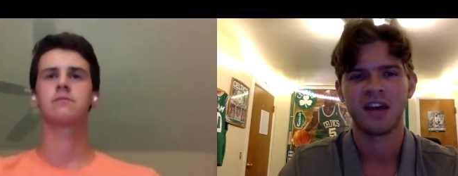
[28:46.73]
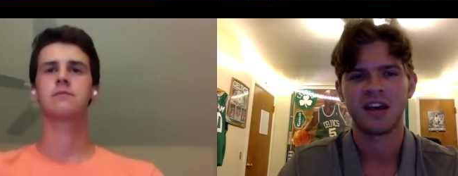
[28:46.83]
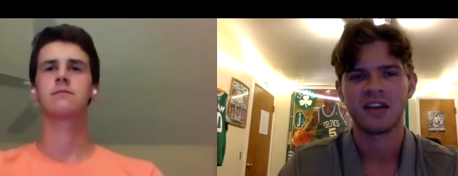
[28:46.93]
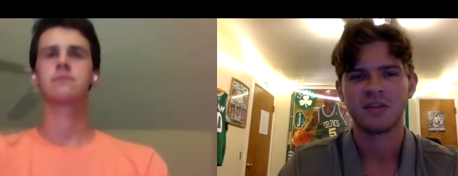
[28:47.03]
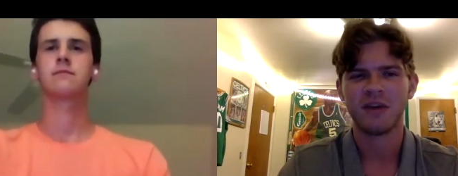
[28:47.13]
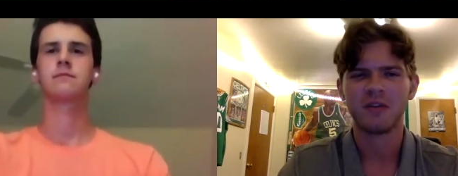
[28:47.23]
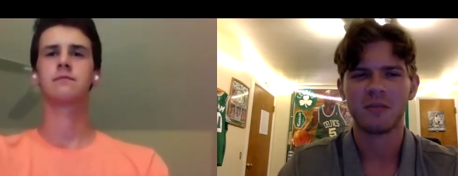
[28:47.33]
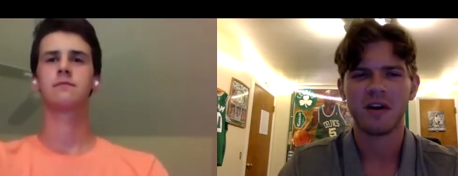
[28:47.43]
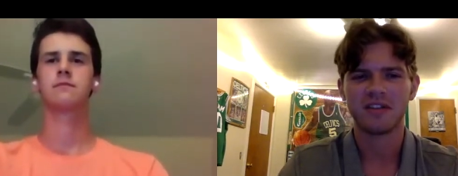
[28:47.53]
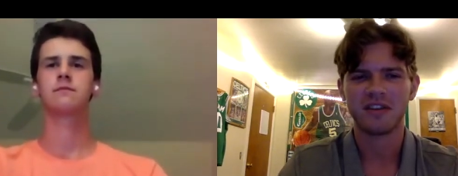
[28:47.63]
Speaker 1: So after
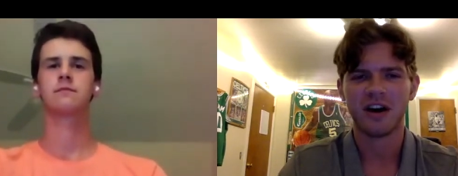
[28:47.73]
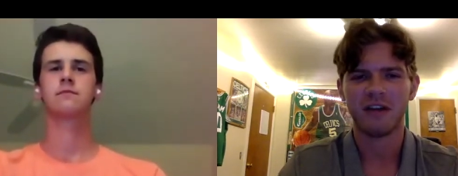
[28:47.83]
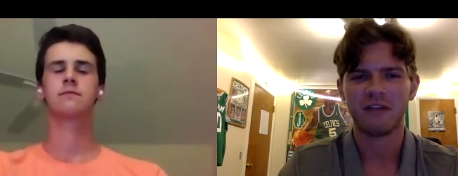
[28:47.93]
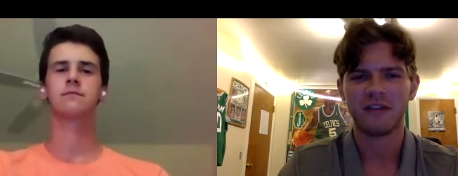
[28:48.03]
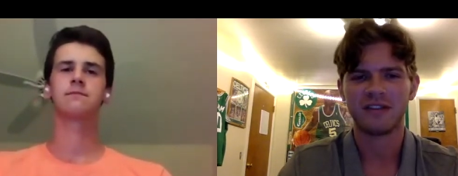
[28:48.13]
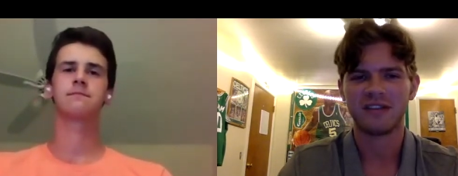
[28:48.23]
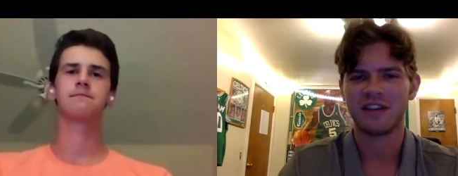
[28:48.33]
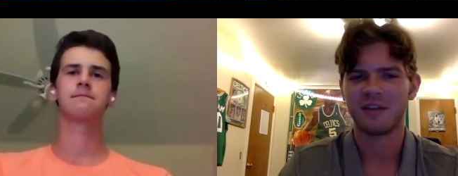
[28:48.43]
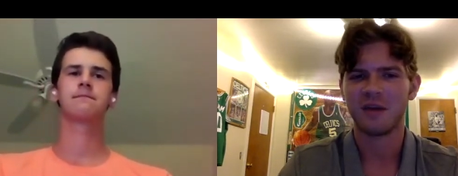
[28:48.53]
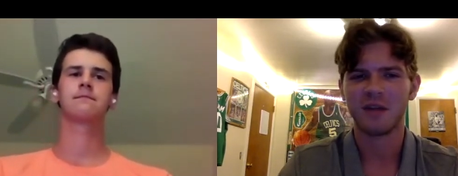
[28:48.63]
months off, it's
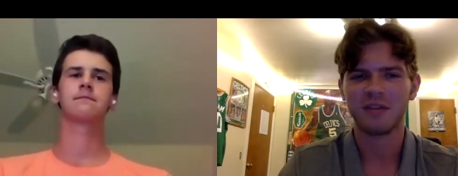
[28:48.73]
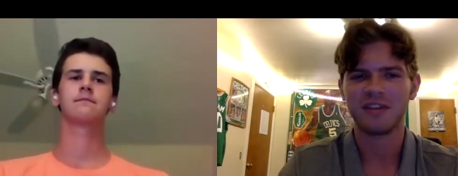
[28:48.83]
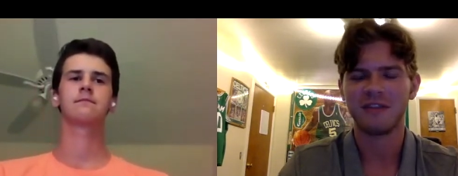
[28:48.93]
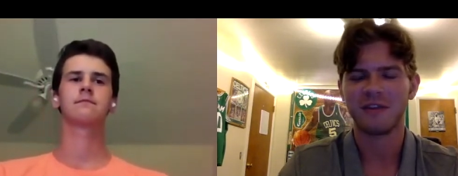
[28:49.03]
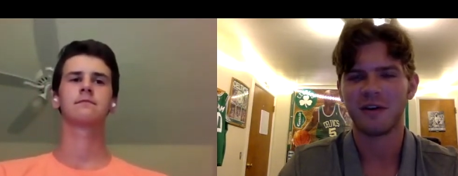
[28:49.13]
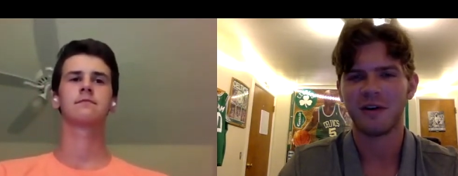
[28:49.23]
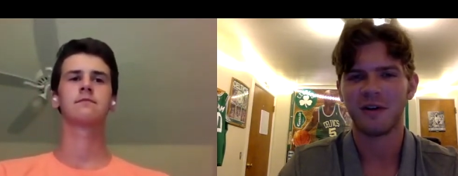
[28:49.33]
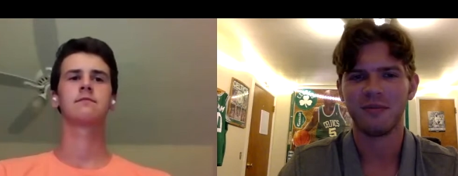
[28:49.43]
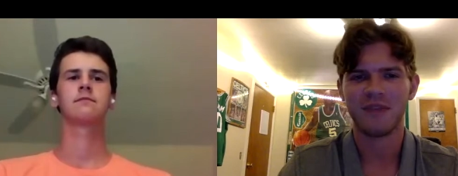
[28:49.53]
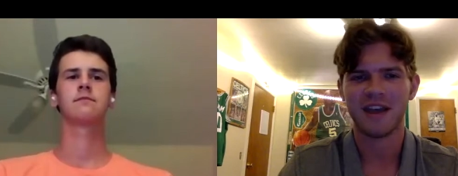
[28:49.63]
incredibly difficult,
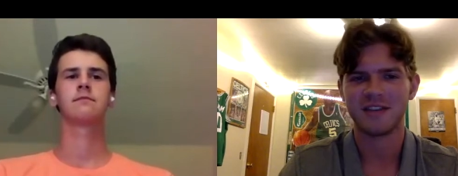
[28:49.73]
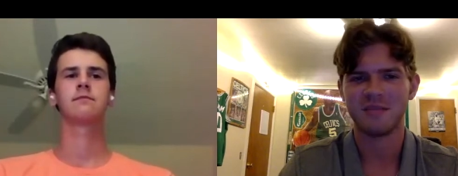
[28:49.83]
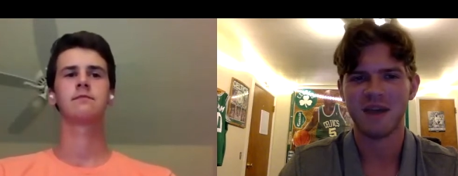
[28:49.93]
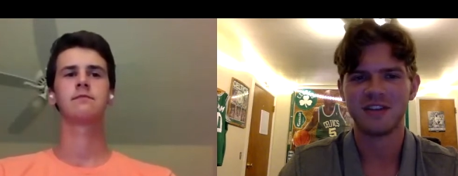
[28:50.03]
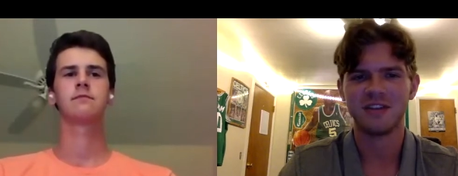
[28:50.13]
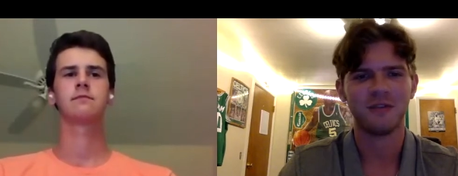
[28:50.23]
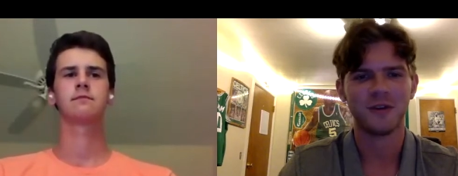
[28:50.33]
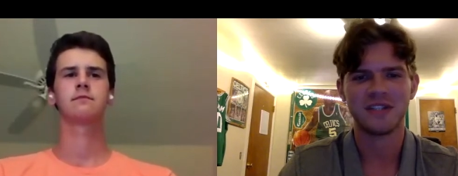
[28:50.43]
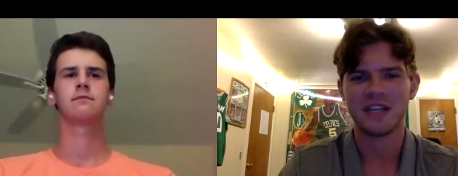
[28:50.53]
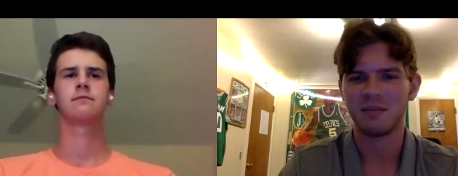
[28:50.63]
as you mentioned, for a
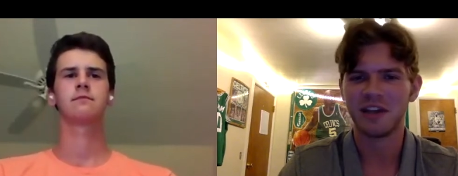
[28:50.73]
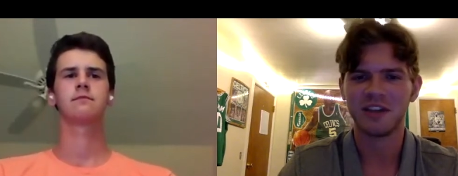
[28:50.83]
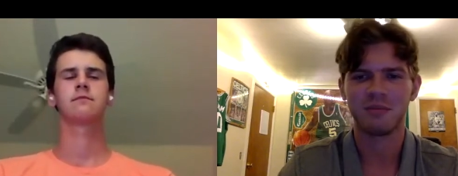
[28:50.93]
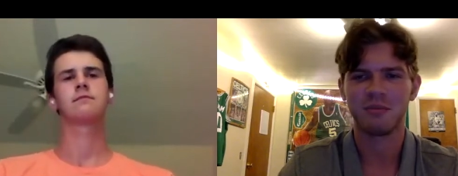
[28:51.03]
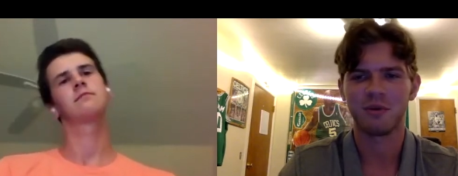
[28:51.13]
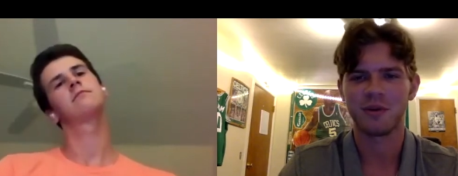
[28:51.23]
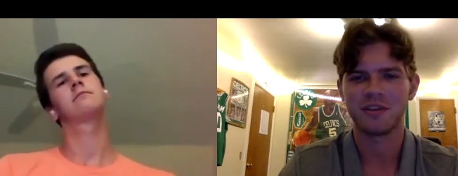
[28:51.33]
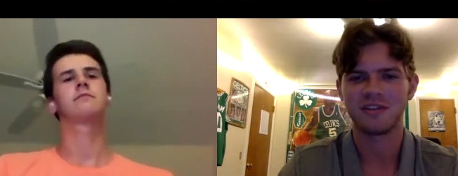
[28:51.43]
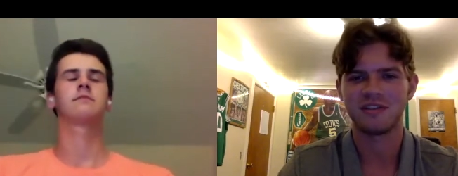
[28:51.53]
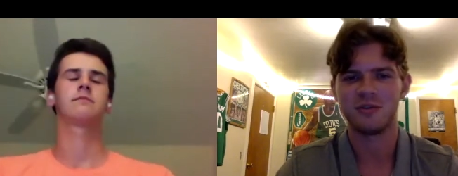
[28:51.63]
team like the Bruins
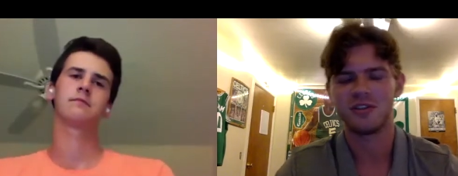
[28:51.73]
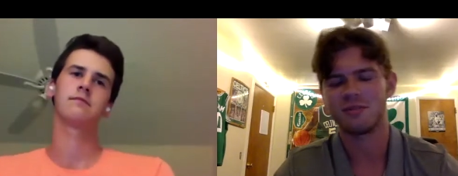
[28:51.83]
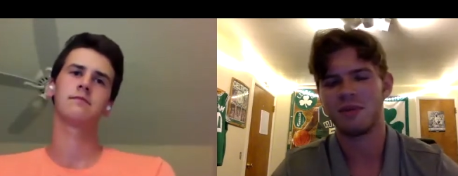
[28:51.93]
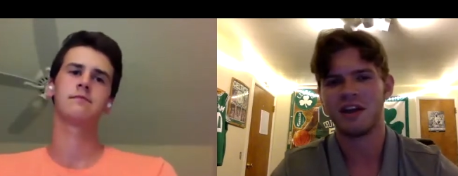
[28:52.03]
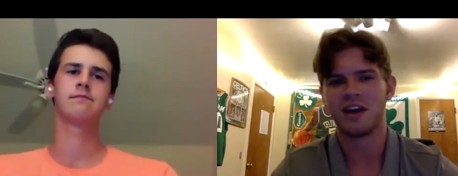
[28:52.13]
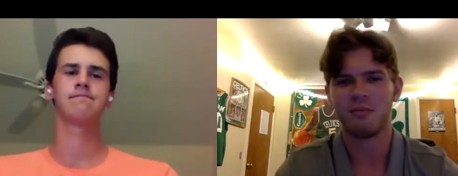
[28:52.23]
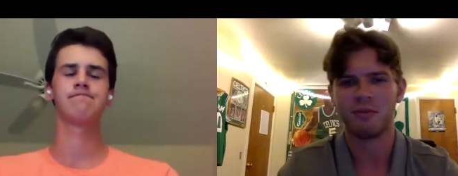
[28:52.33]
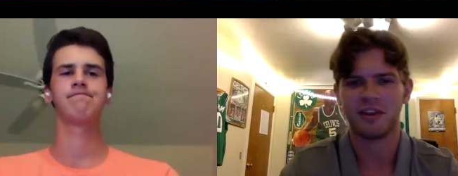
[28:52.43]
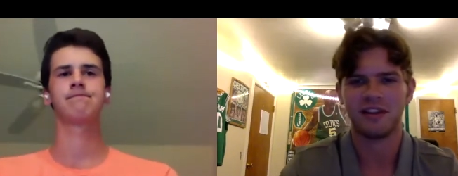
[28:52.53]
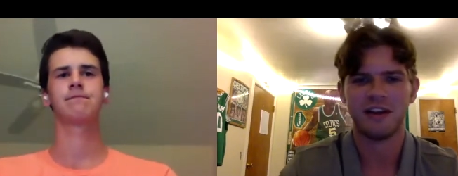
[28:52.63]
to just pick up where they
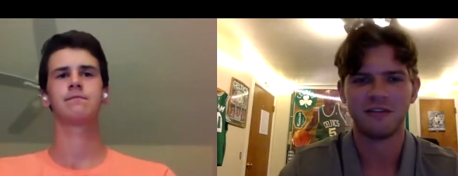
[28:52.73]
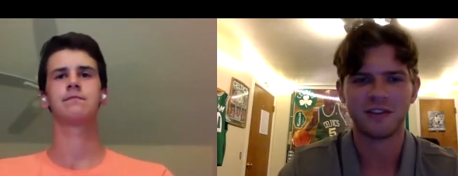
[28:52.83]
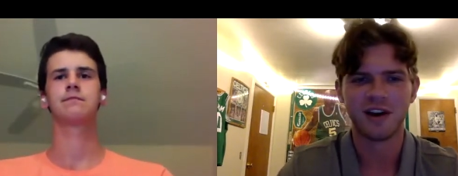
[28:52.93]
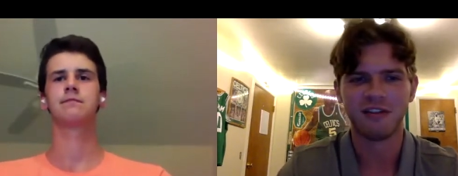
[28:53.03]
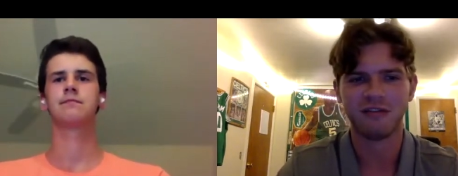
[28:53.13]
left off.